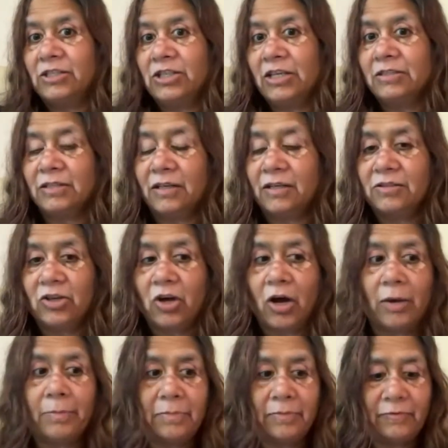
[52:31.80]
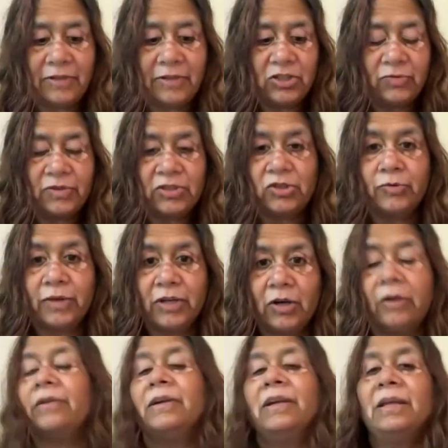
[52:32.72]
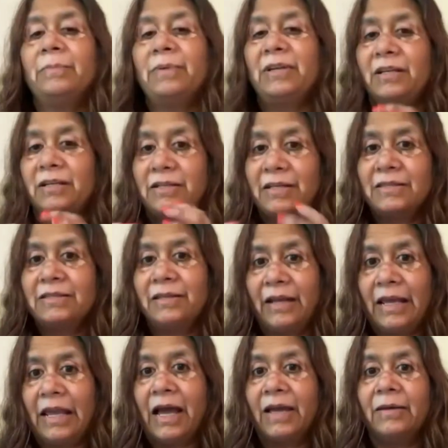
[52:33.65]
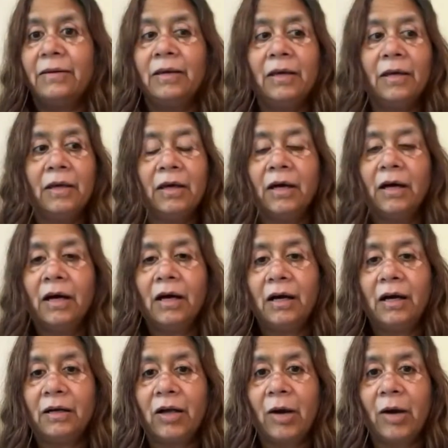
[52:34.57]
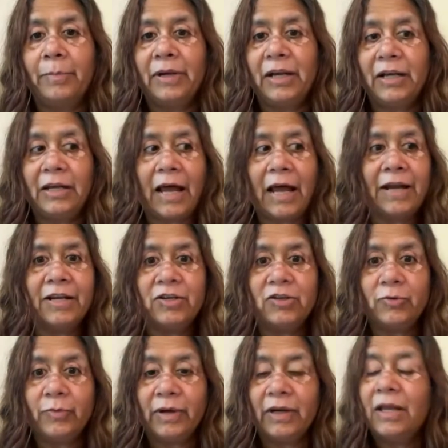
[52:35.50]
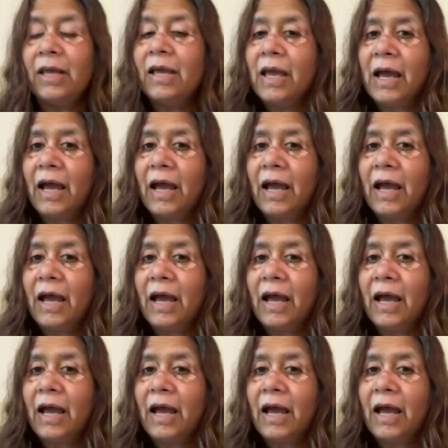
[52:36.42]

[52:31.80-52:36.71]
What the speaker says: has her job, which she was doing already, but it has an AI component added to it.